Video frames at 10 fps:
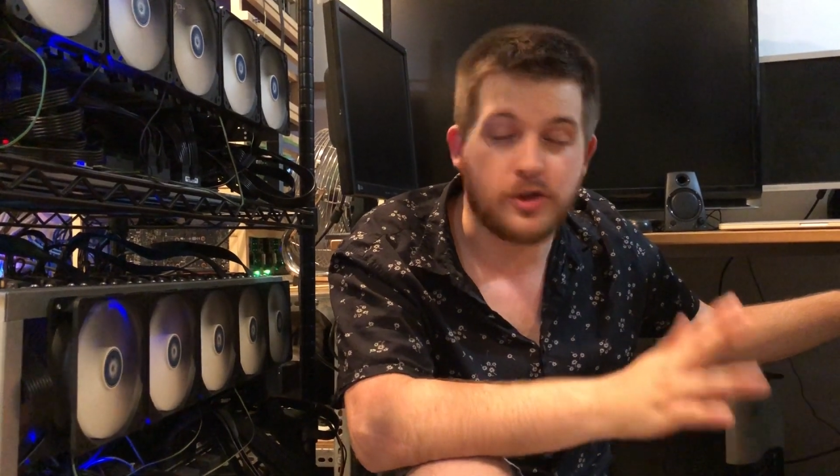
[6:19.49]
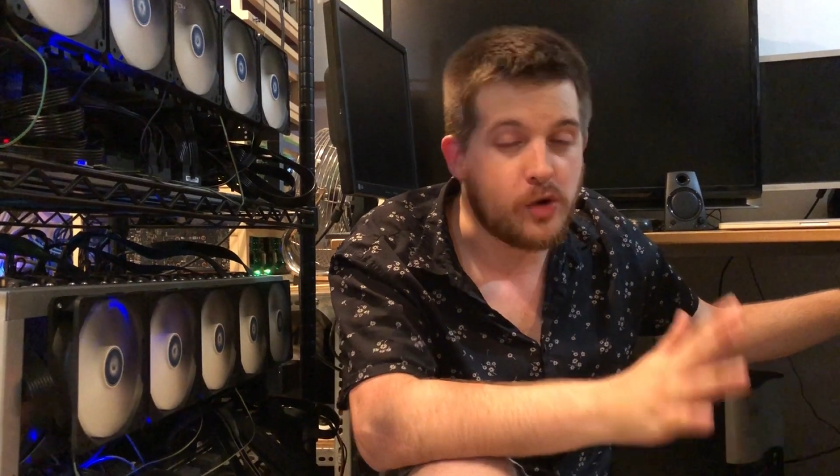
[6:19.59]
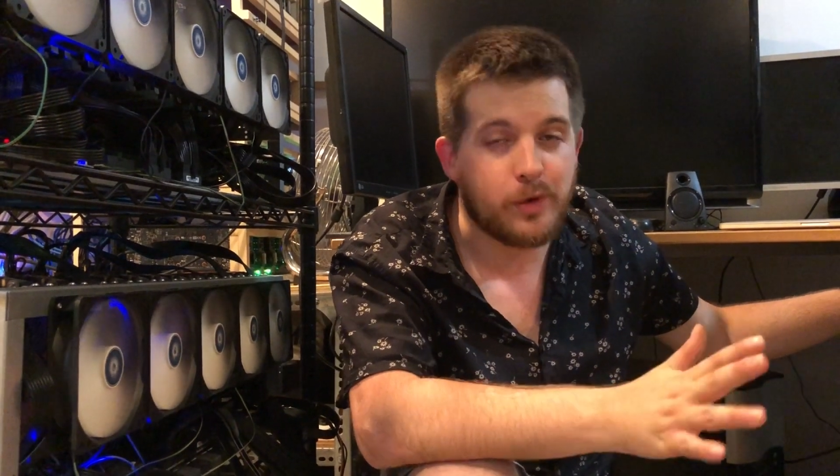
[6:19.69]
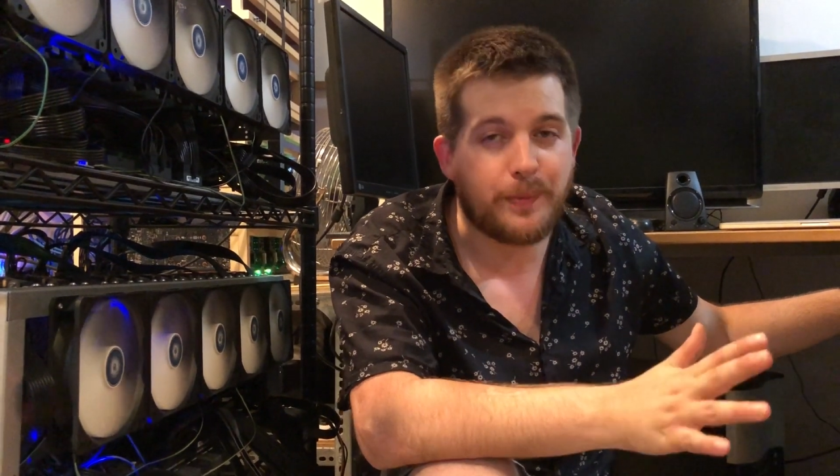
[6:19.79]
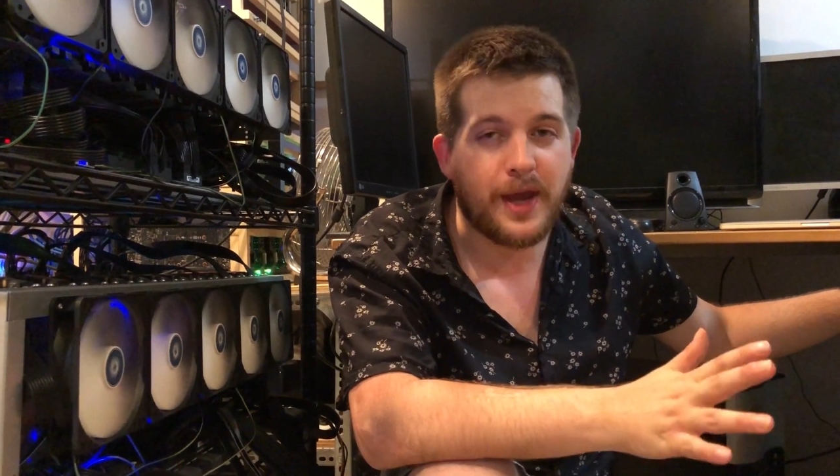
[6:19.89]

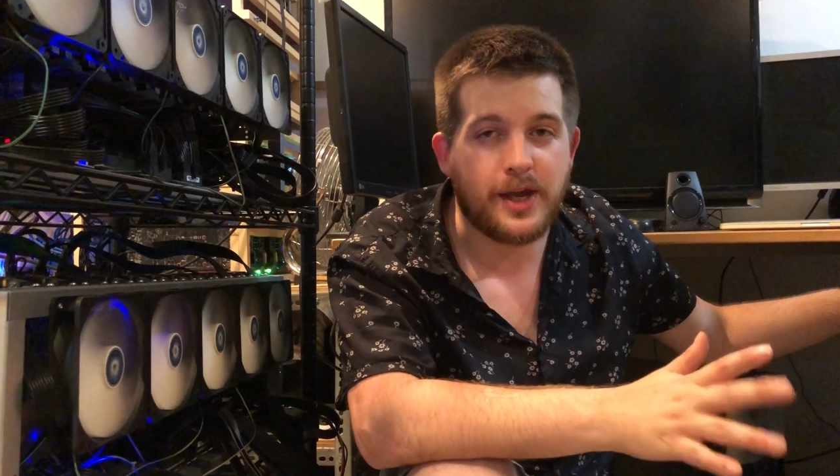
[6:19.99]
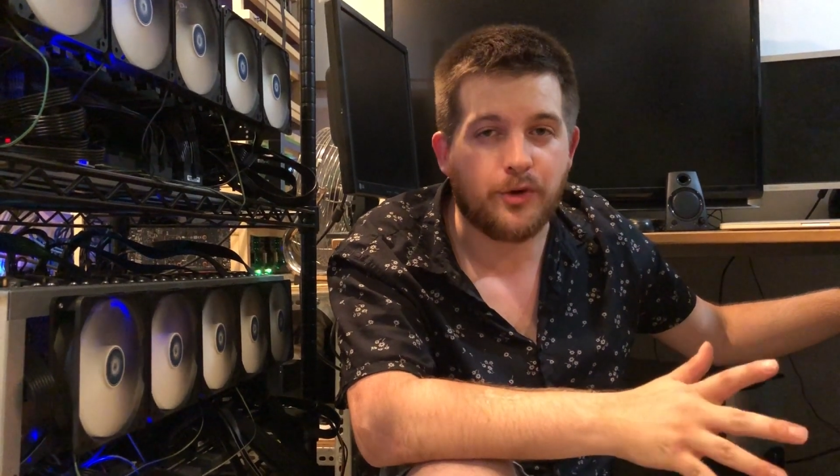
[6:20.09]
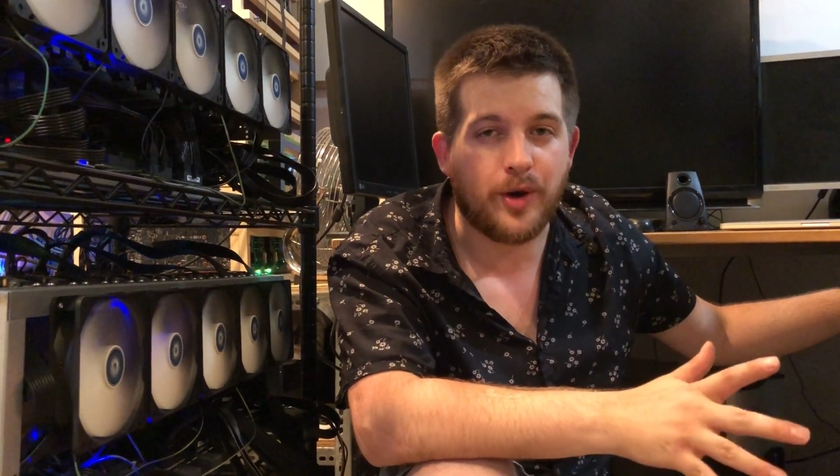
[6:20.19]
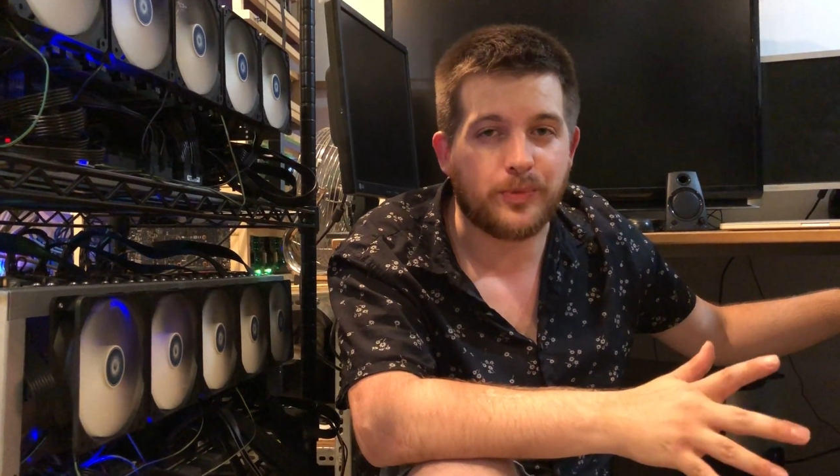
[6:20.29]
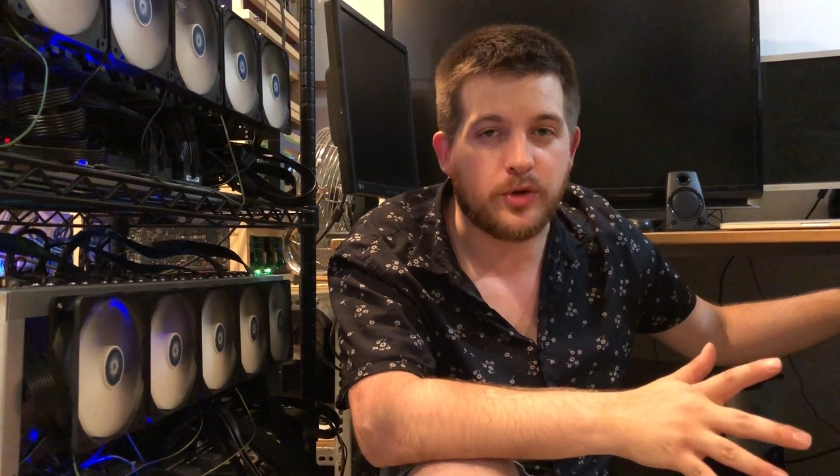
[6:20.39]
know, we'll pay you
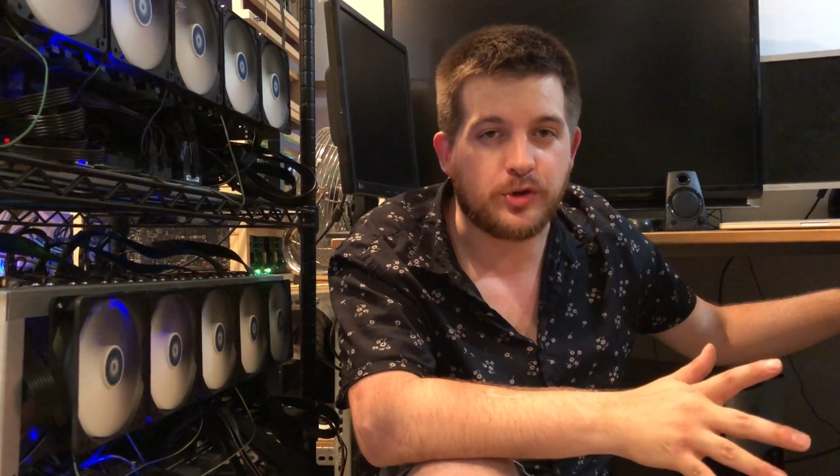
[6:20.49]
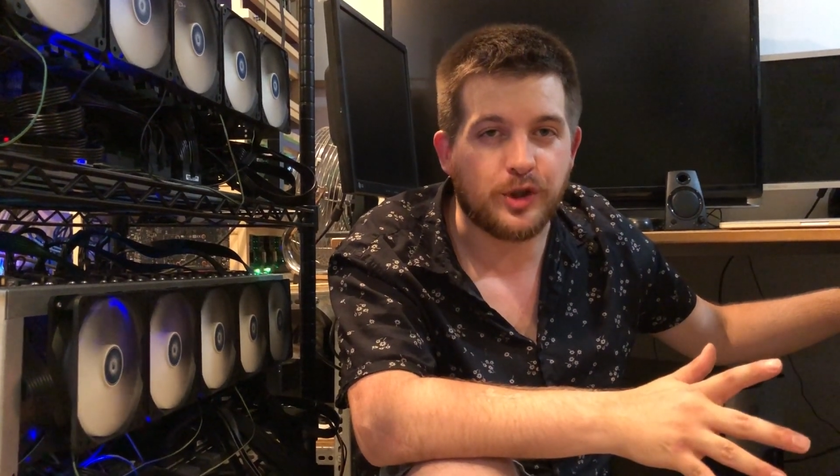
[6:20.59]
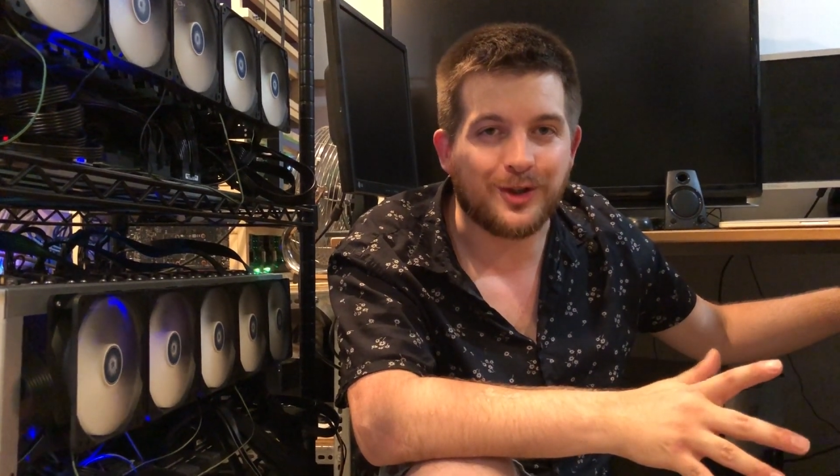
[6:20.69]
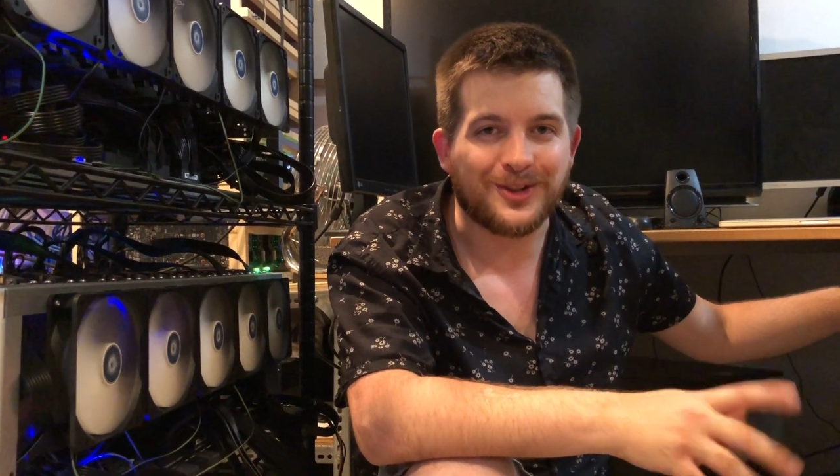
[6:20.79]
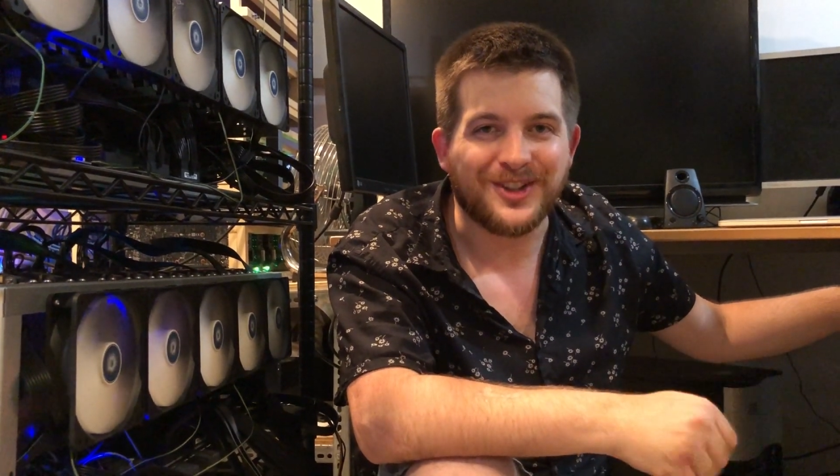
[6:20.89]
in crypto
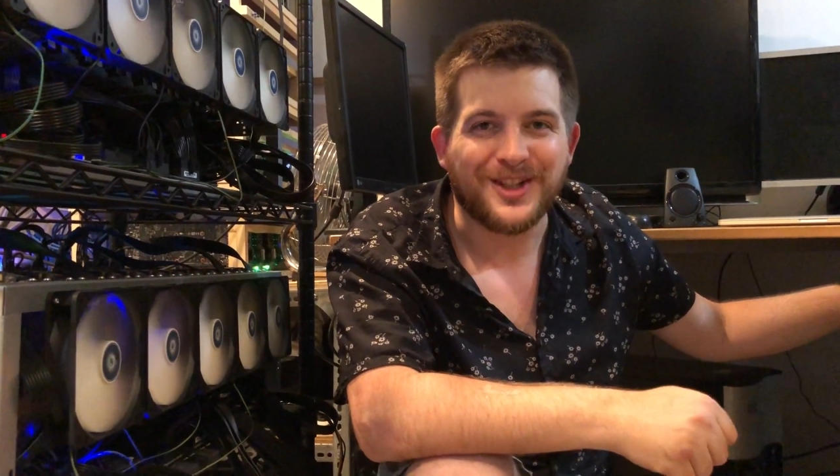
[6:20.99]
too.